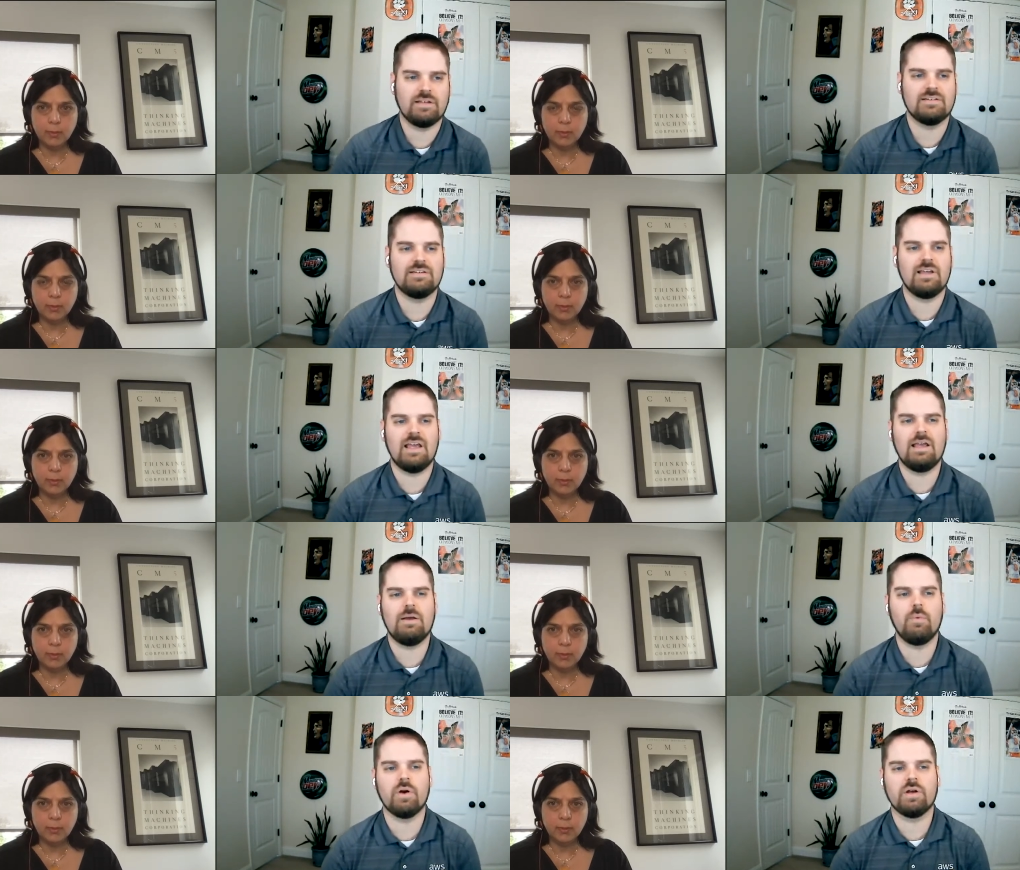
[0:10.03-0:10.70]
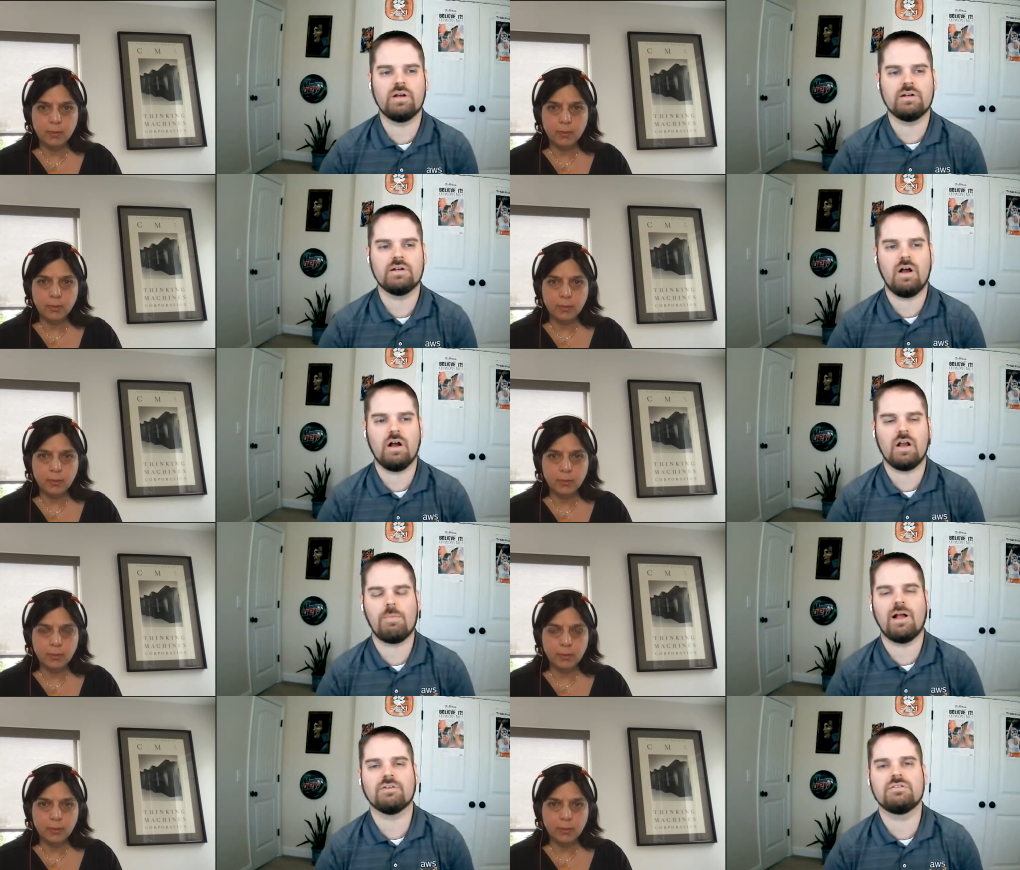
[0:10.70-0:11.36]
Speaker 1: And today we're going to
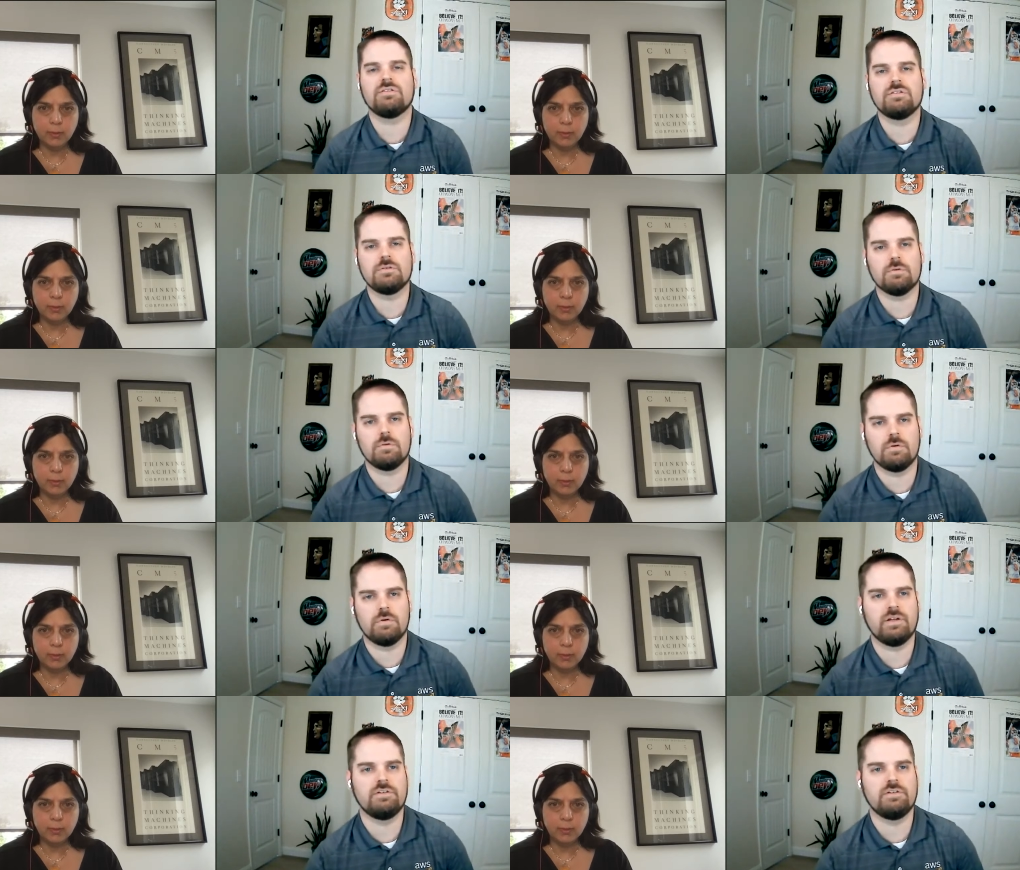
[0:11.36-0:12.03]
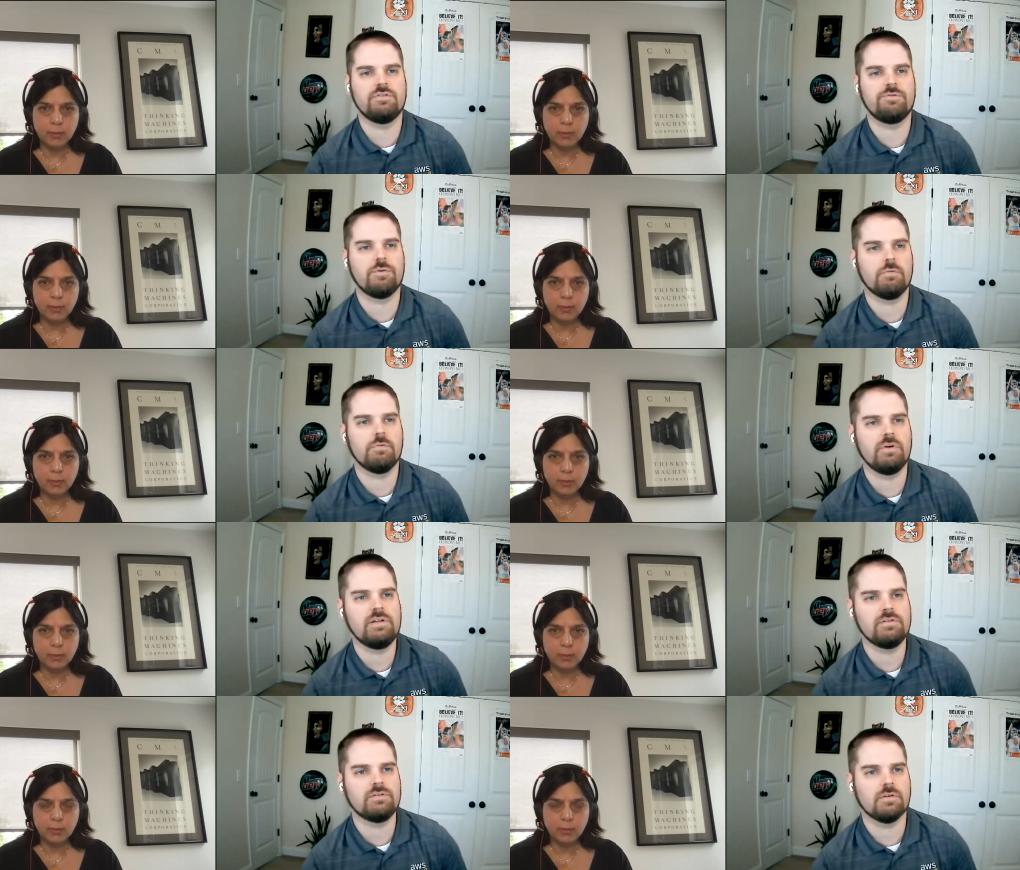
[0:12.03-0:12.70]
talk about storage for
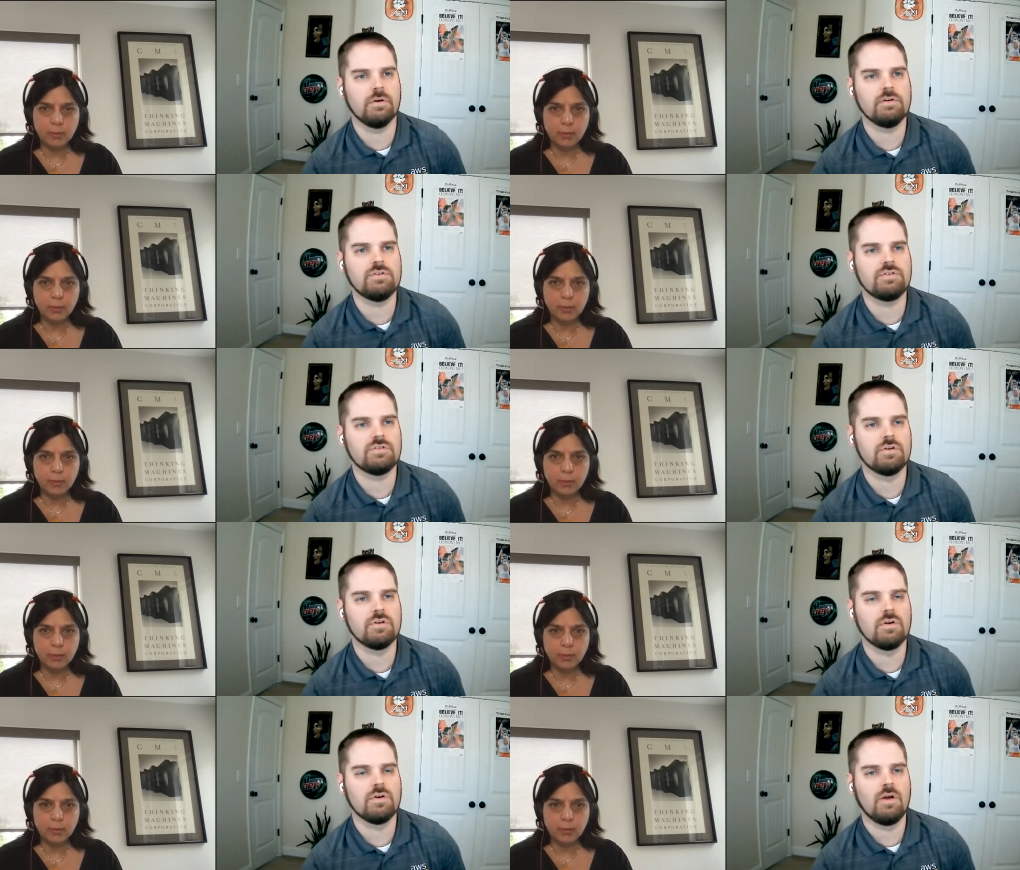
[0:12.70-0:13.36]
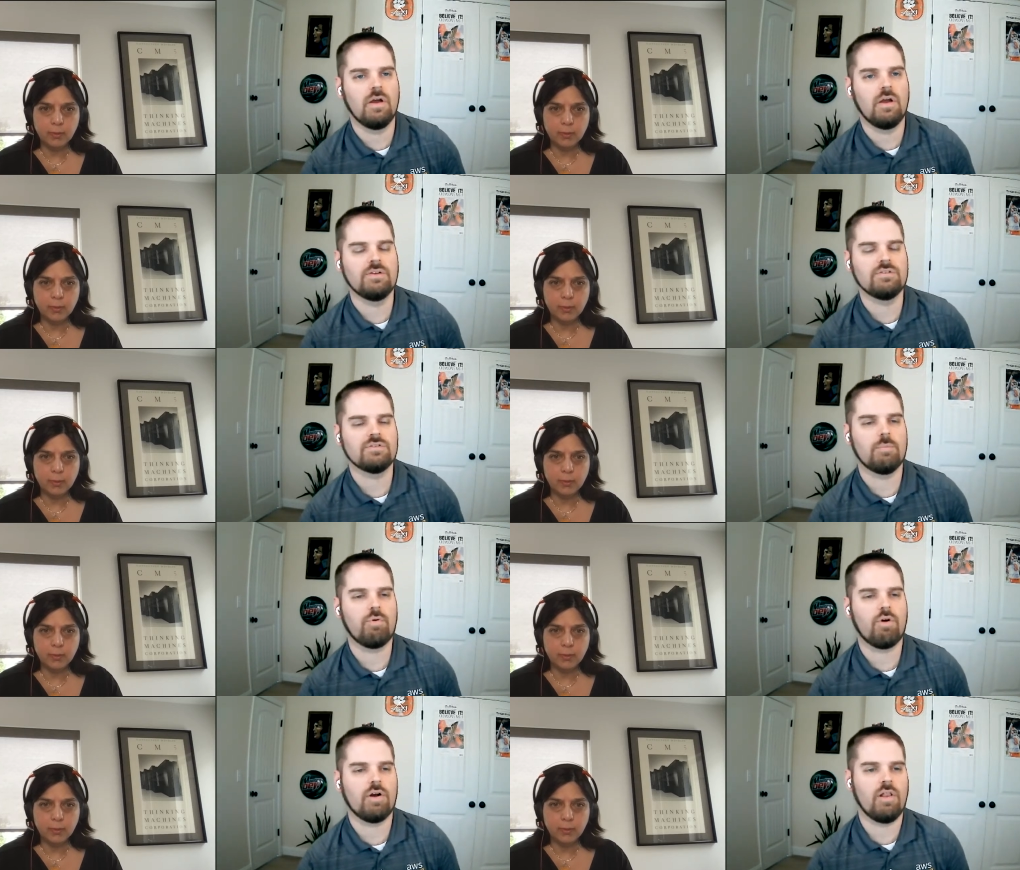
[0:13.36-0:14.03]
research.
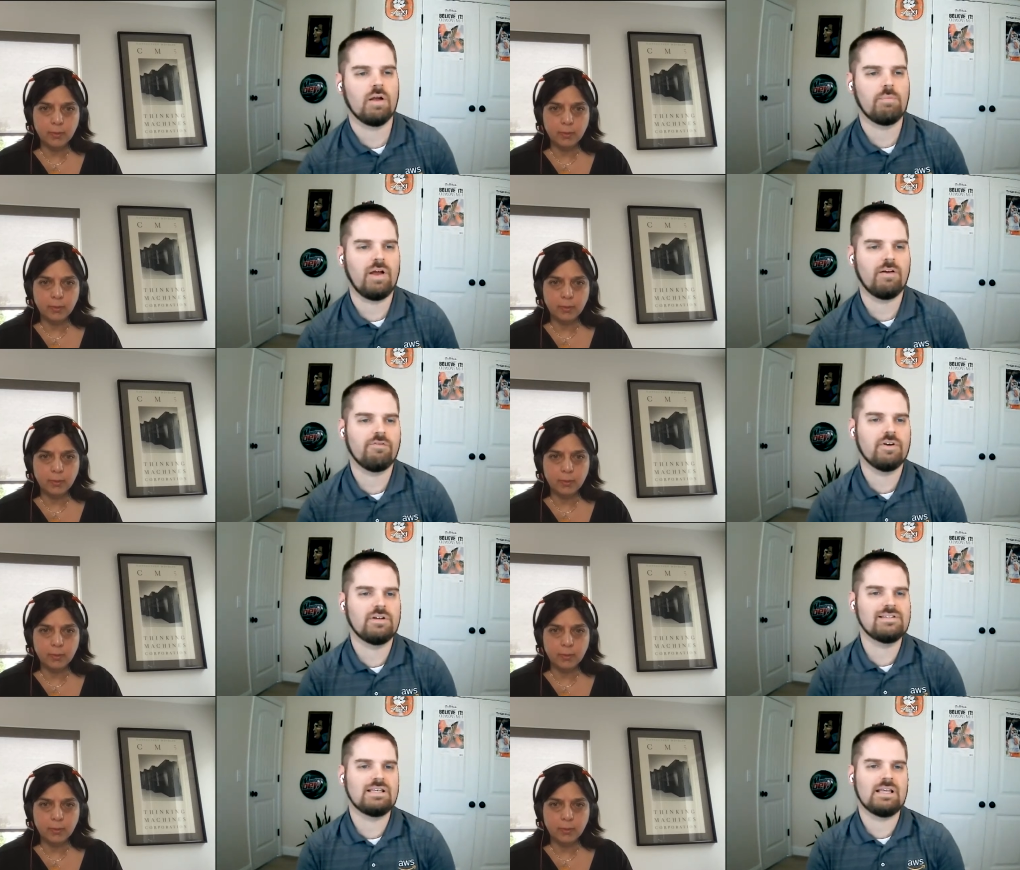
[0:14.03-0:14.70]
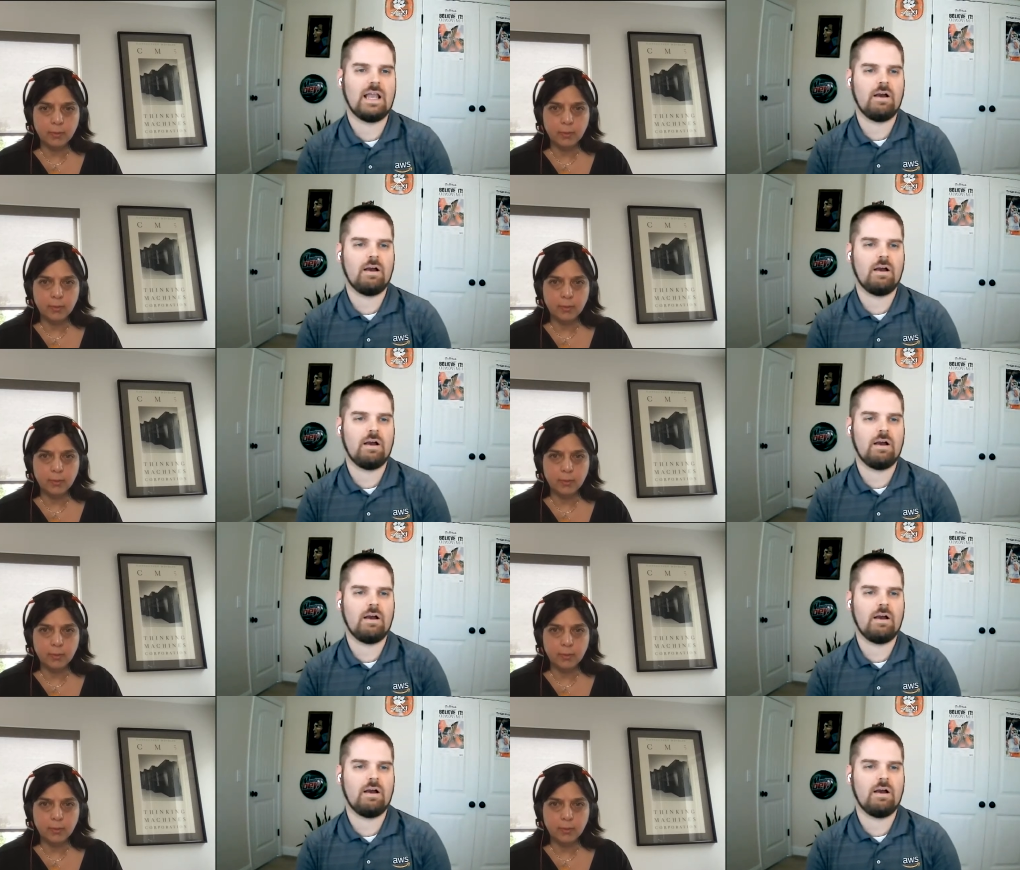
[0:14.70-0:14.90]
So I brought along my friend